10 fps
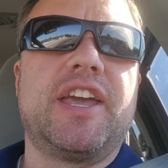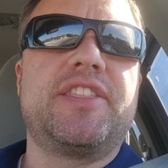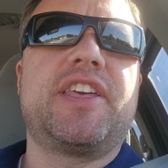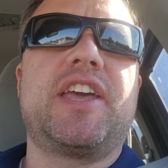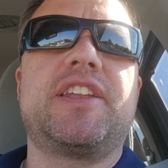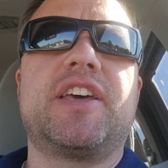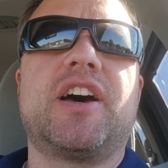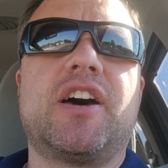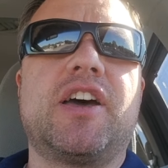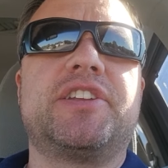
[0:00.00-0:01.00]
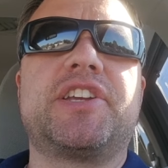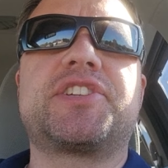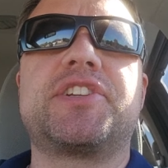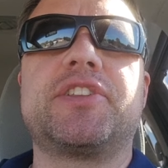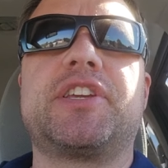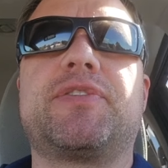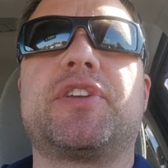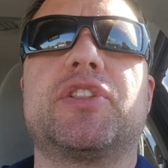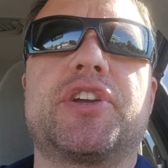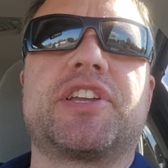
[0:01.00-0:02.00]
And then, uh, additionally, if
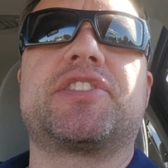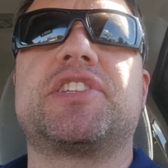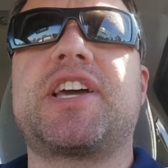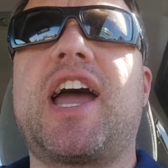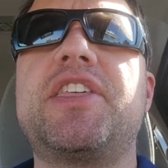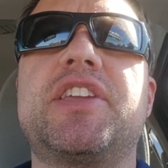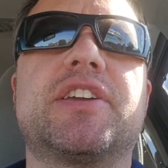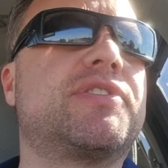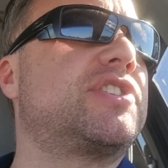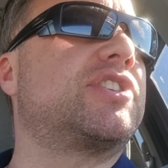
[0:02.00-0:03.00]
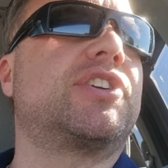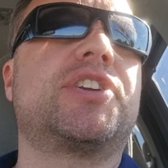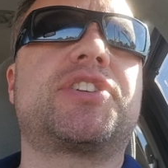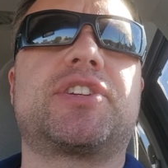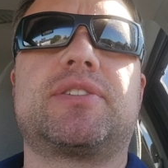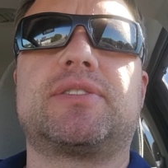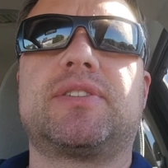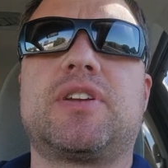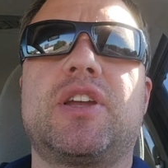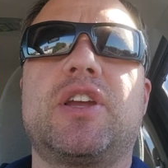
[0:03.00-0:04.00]
you look at the tithing of the church,
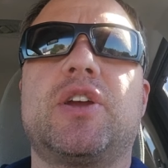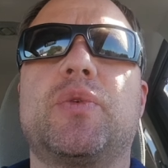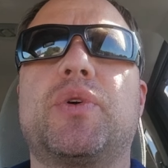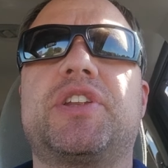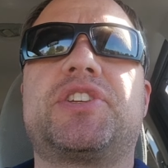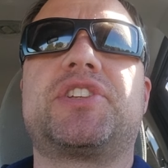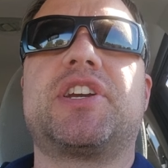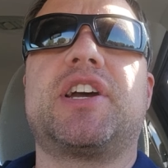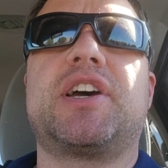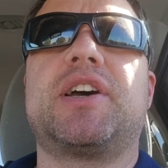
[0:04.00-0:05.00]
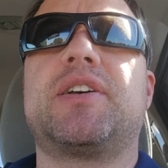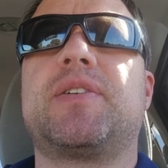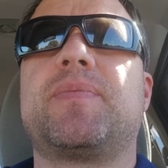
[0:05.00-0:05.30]
which uh,